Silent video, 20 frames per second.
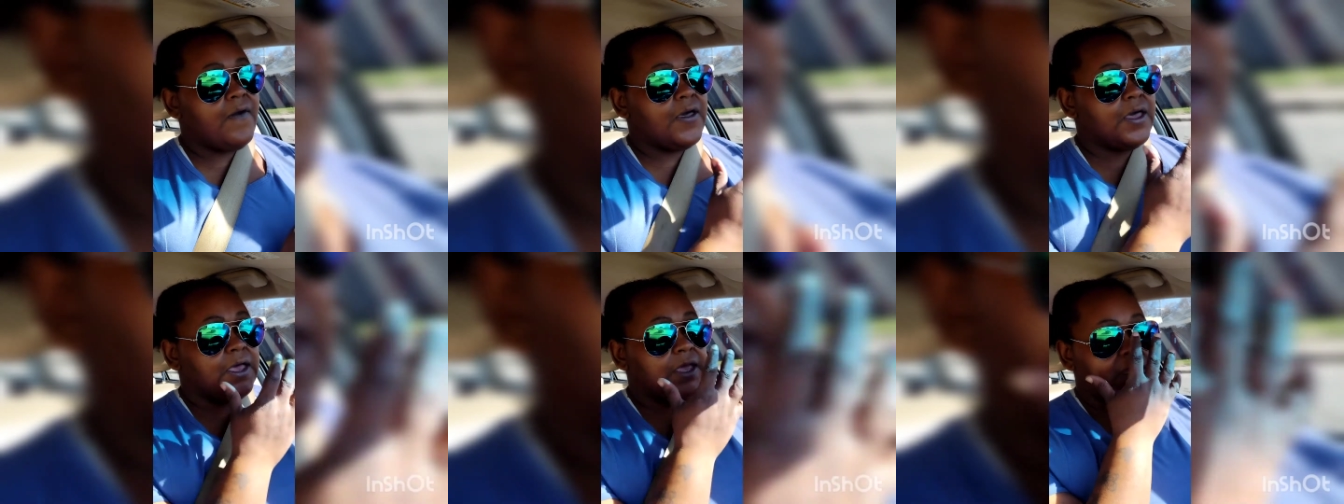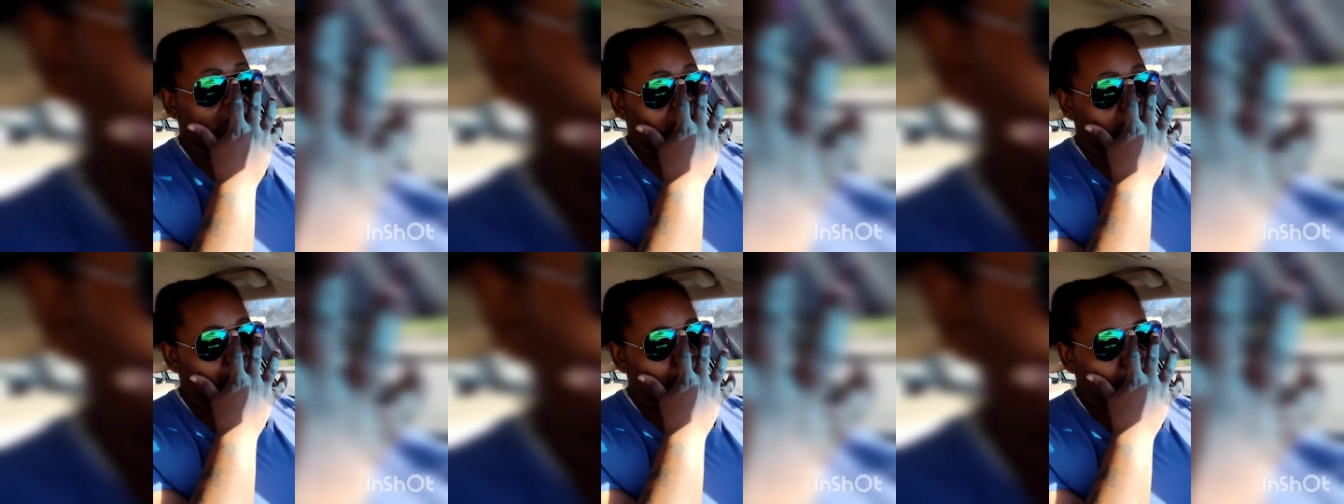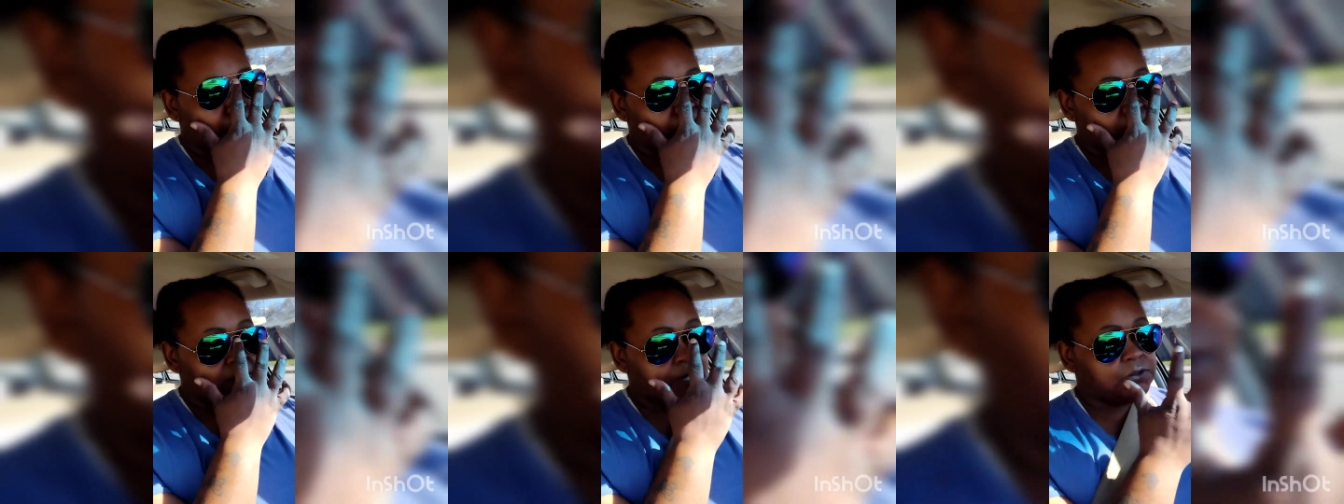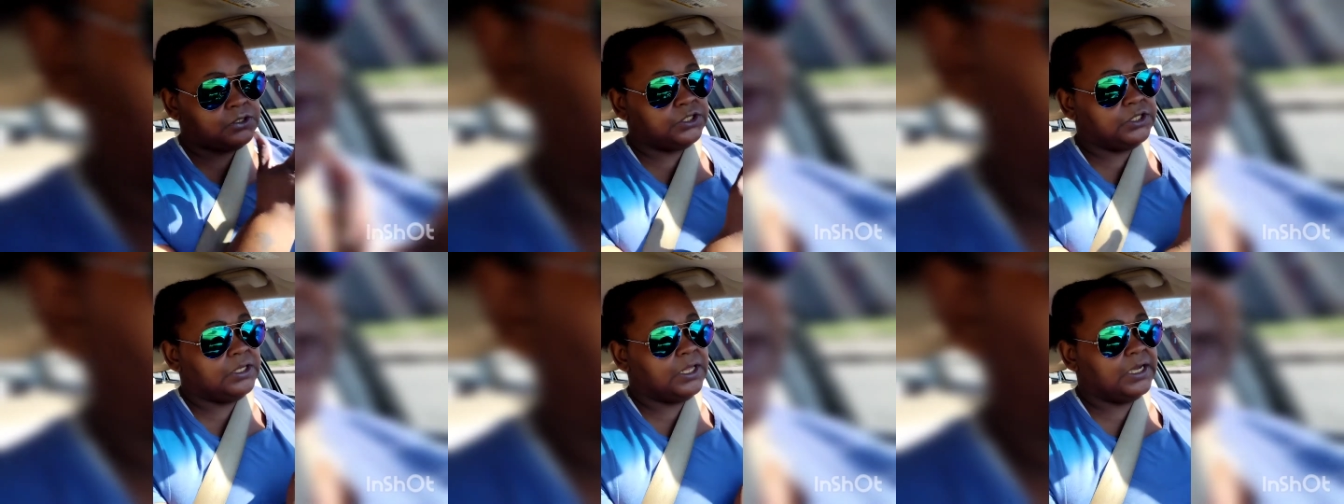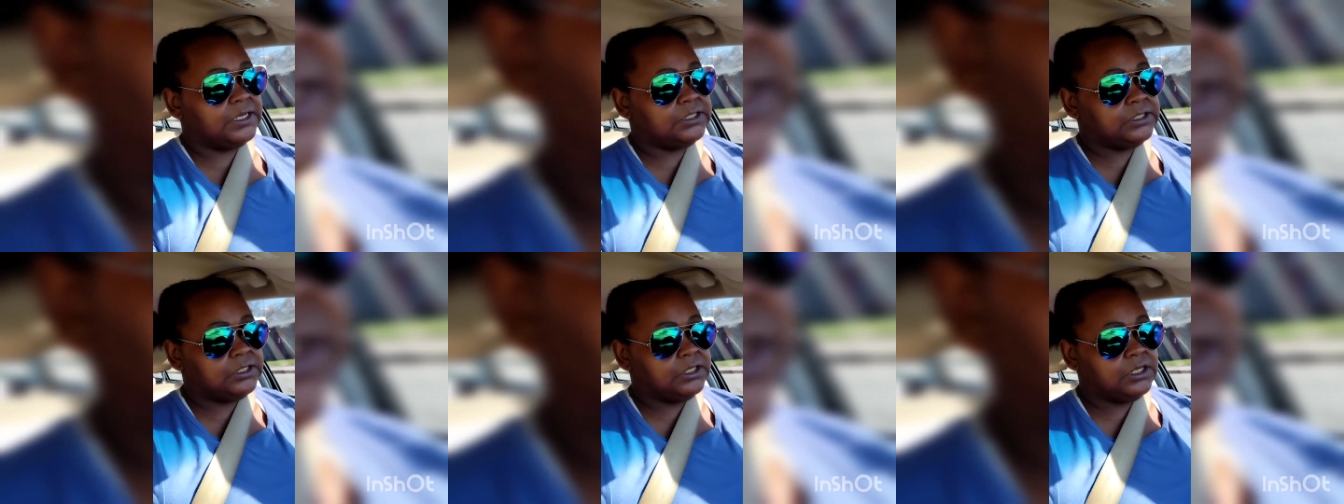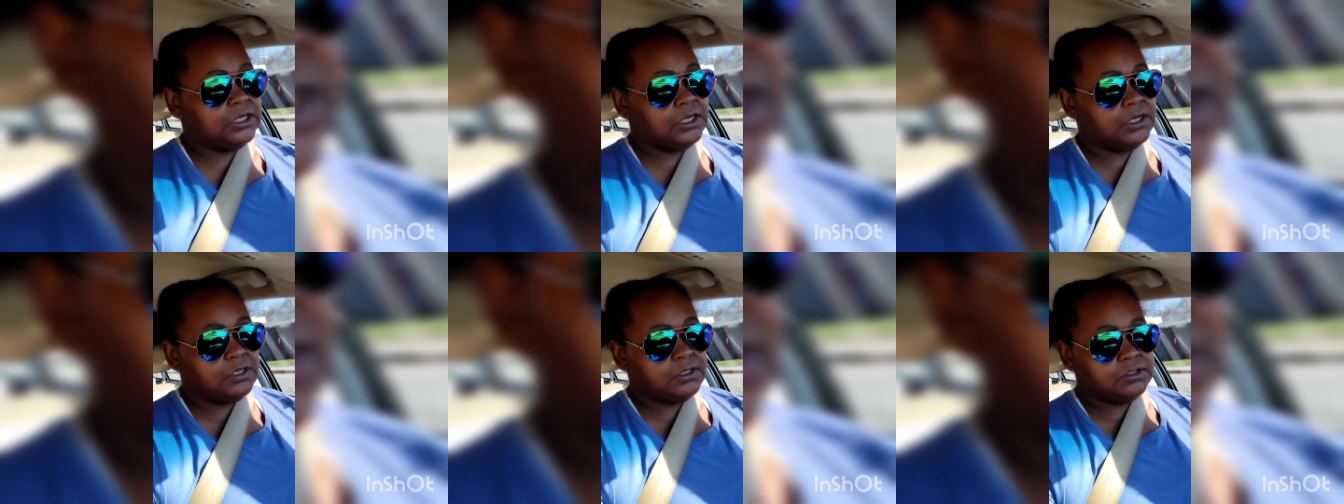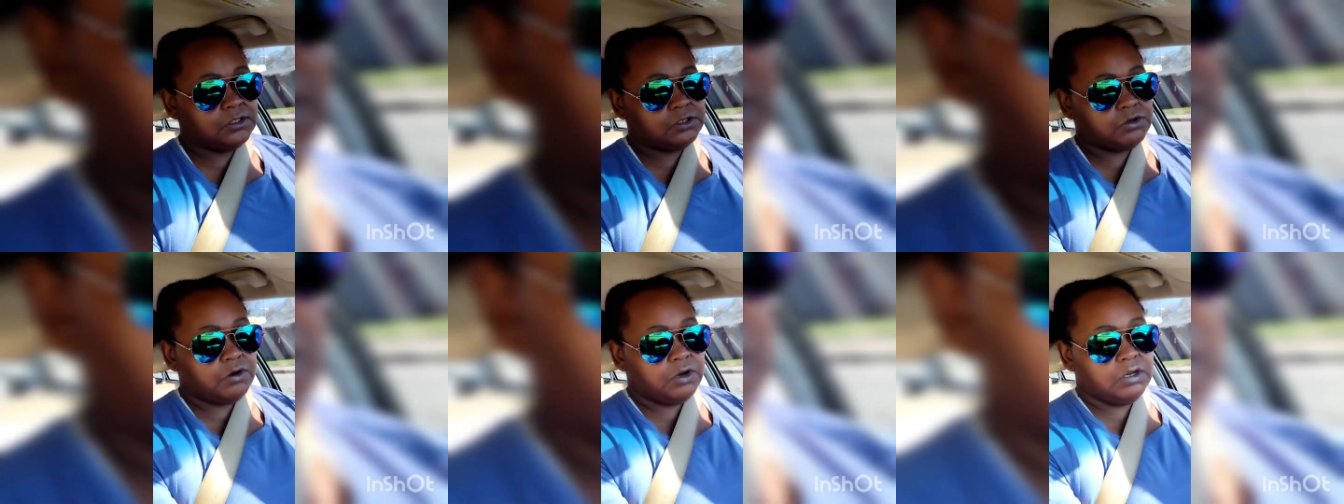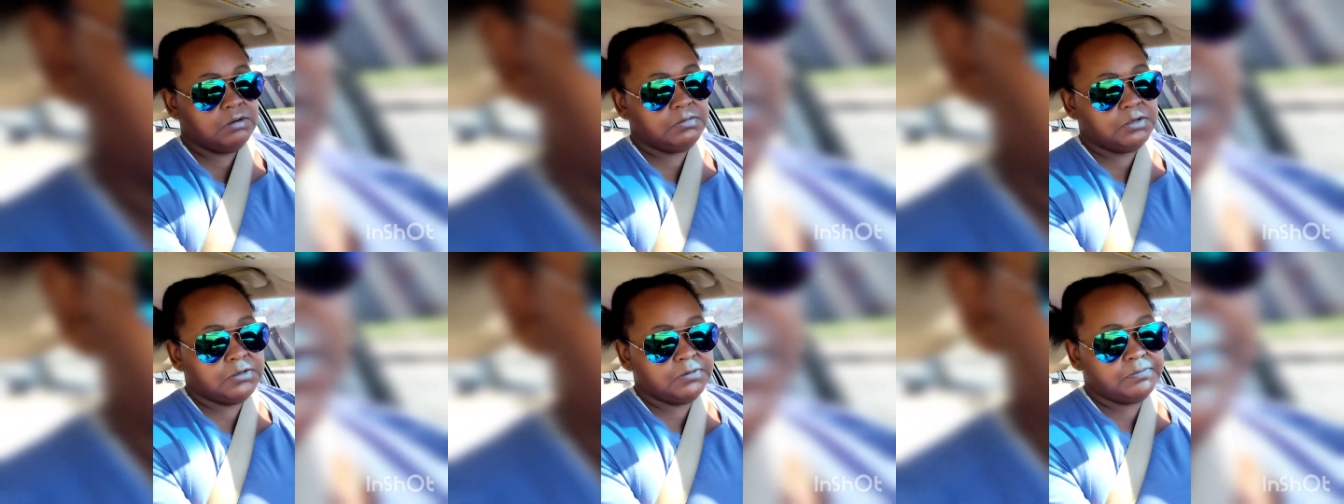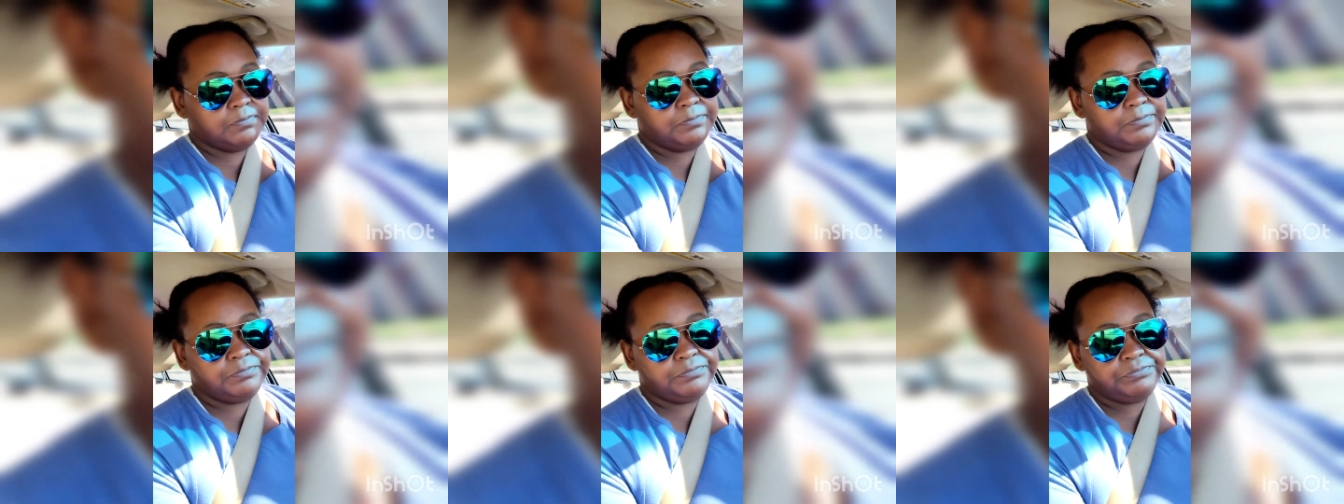And she likes to yell and scream and